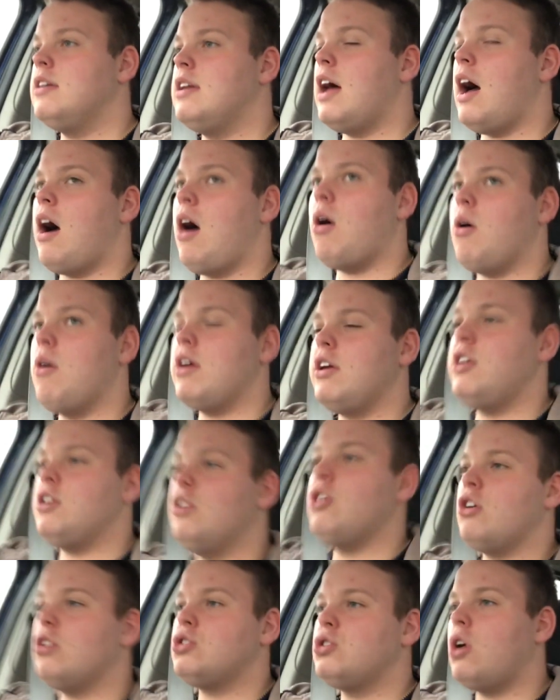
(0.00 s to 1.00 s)
Now, if
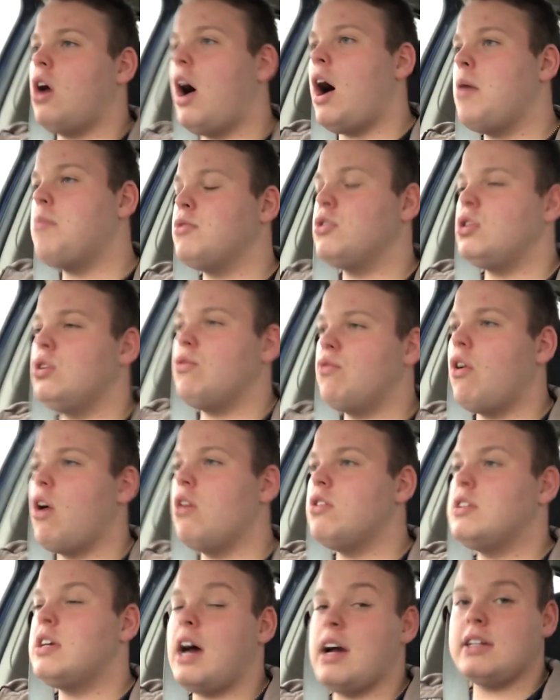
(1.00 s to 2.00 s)
you're not sure how much your
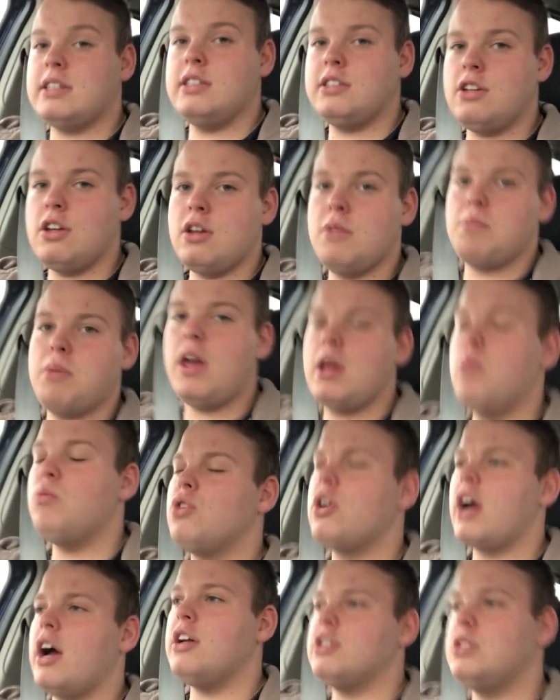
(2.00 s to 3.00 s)
road tax is going to be,
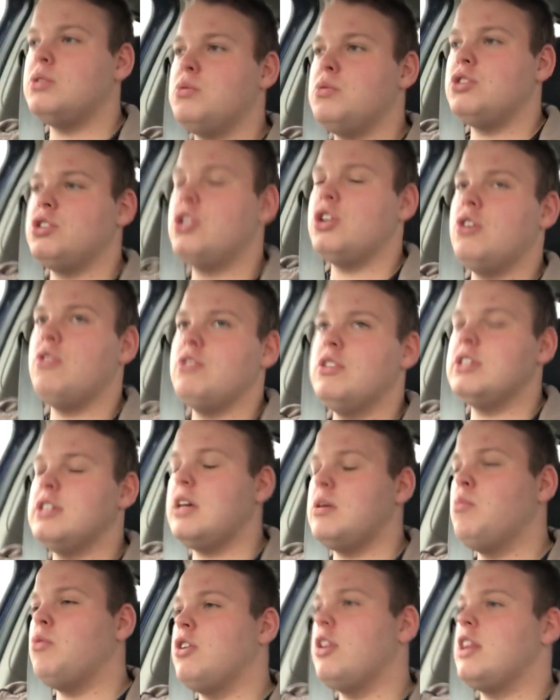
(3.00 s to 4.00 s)
we'll get onto insurance
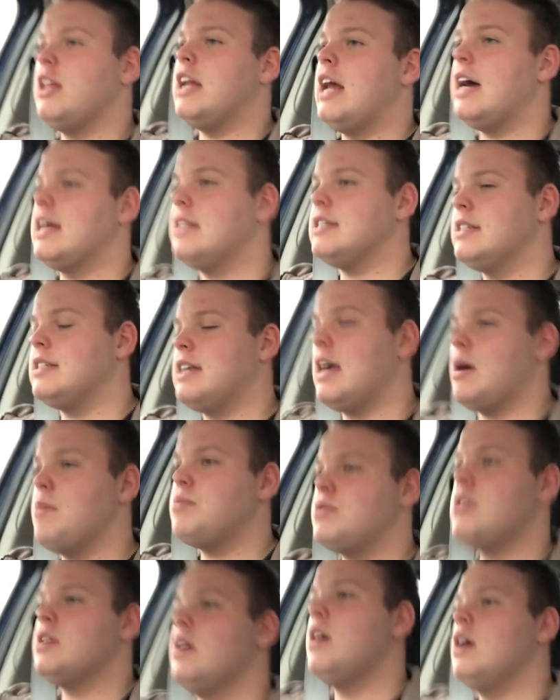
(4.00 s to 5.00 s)
in one of the later
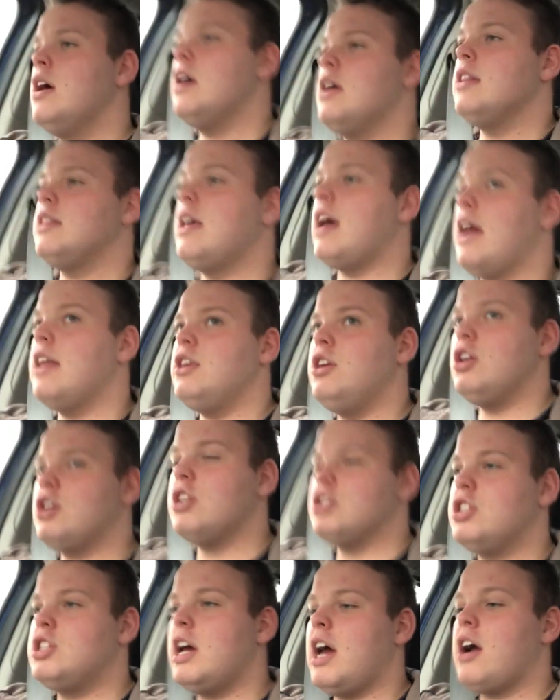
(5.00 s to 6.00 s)
steps. Then you
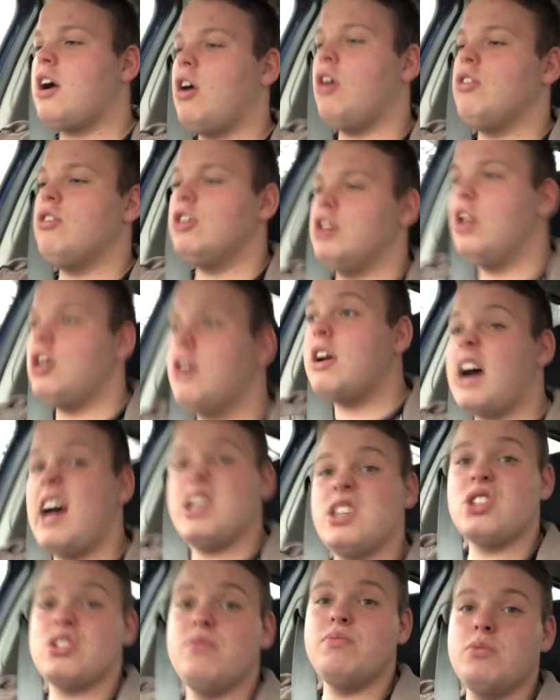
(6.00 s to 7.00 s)
can check on the
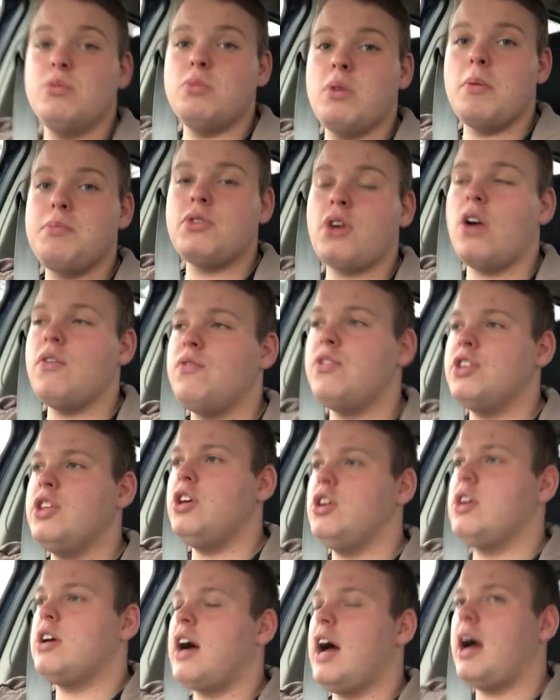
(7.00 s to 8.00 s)
UK's government website for
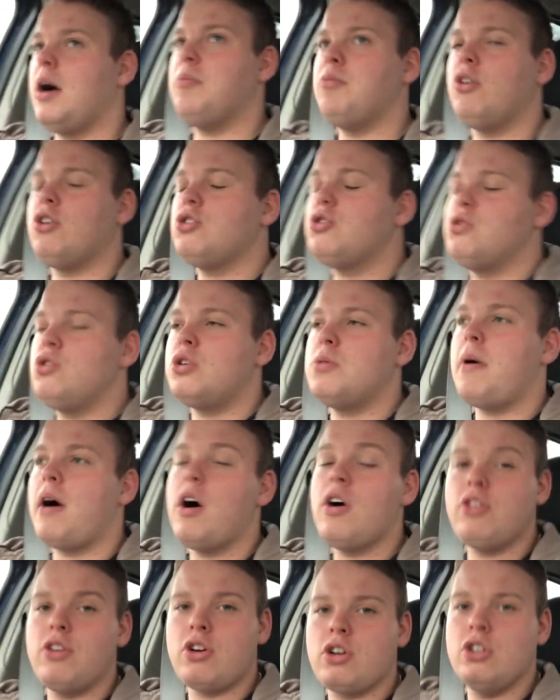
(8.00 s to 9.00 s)
the UK. I'm not sure
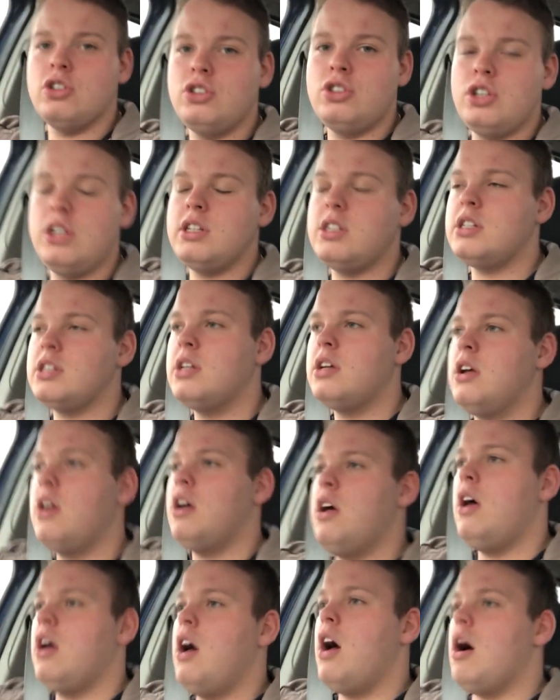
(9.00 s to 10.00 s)
about other countries,
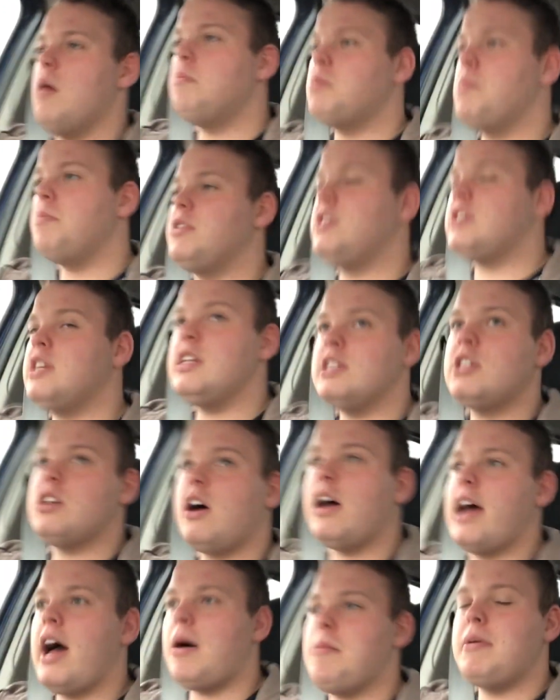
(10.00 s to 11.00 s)
but since
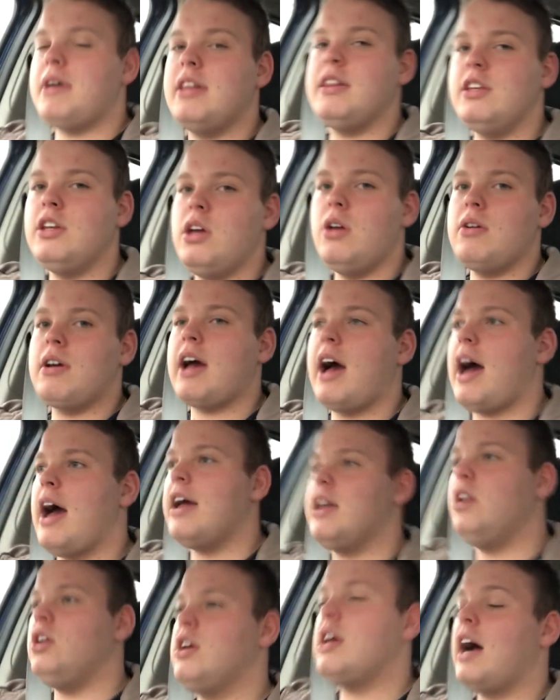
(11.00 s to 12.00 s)
I am in the
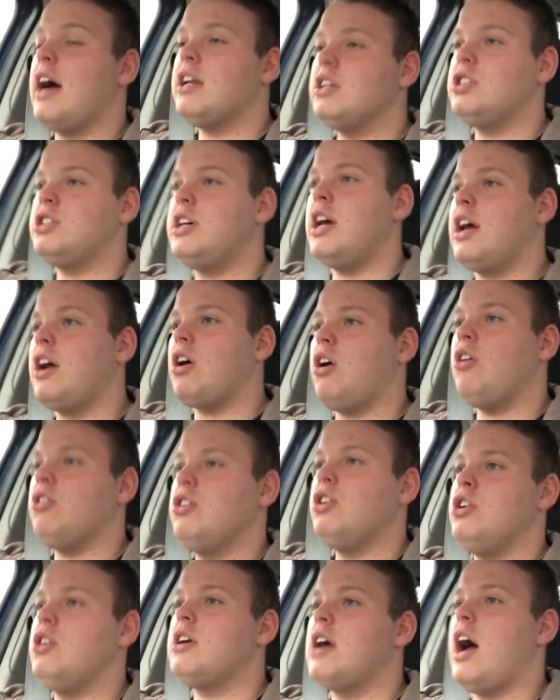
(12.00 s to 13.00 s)
UK, you can check
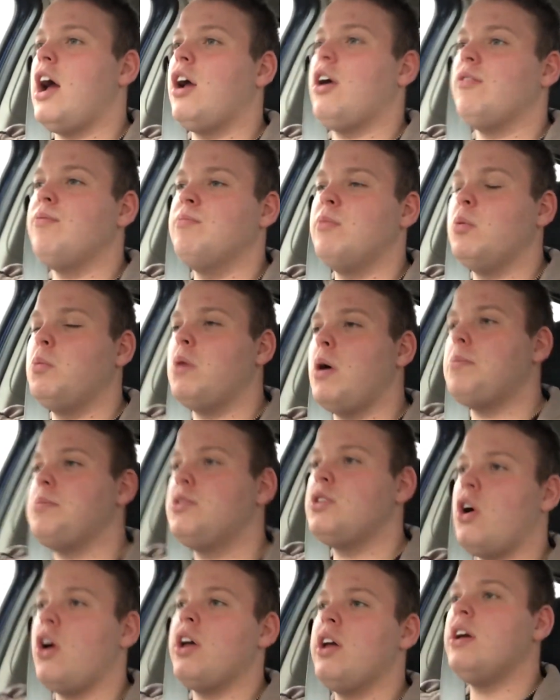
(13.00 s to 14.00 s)
on the UK government
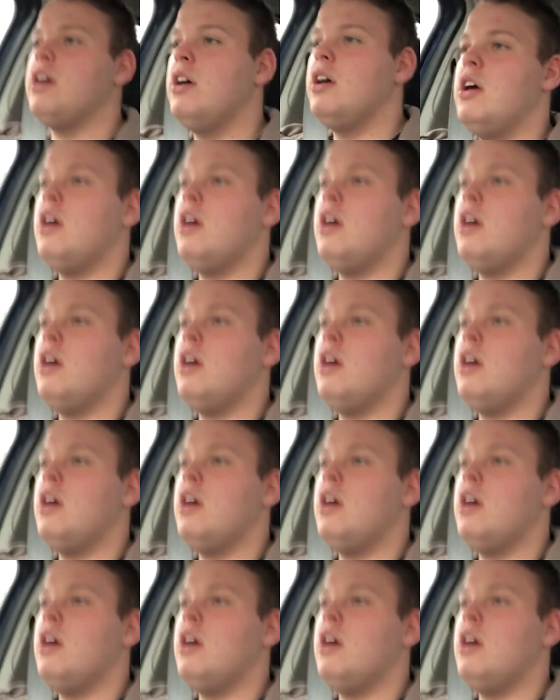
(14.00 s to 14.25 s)
website.